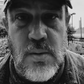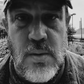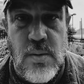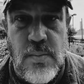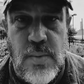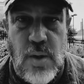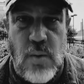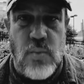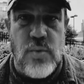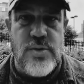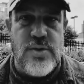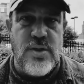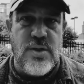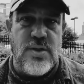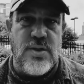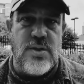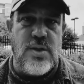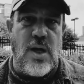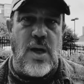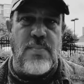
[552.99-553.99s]
But I want you to
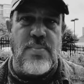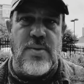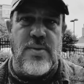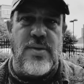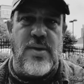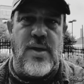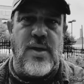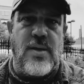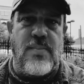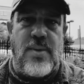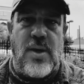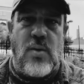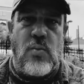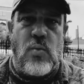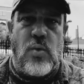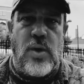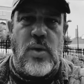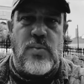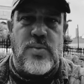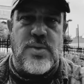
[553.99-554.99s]
stop and think about
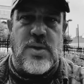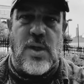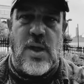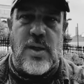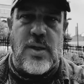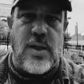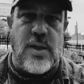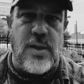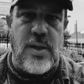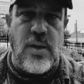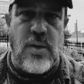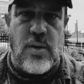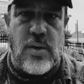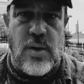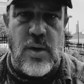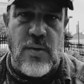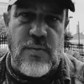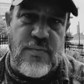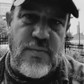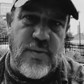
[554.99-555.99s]
what it was like a year
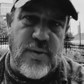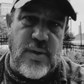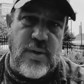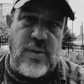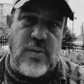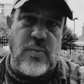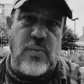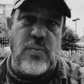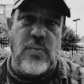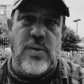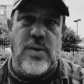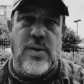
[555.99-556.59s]
ago for you.